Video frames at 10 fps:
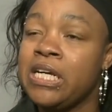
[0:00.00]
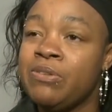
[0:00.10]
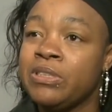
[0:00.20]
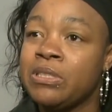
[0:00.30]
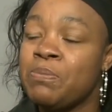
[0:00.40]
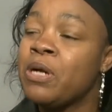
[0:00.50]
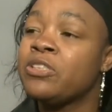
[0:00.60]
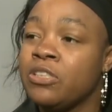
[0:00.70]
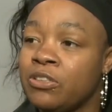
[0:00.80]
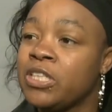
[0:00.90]
it was a
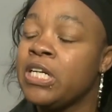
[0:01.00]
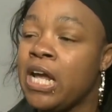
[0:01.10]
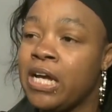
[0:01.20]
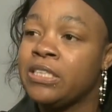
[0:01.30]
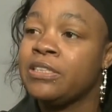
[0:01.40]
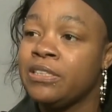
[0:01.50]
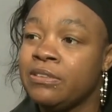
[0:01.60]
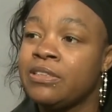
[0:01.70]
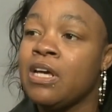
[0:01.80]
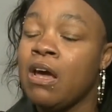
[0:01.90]
personal
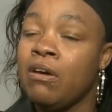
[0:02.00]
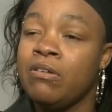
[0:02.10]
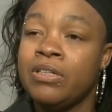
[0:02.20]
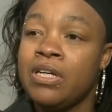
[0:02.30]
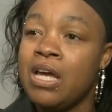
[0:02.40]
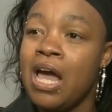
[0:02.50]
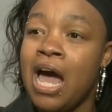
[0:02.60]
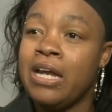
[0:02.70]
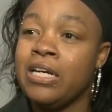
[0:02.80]
connection. So I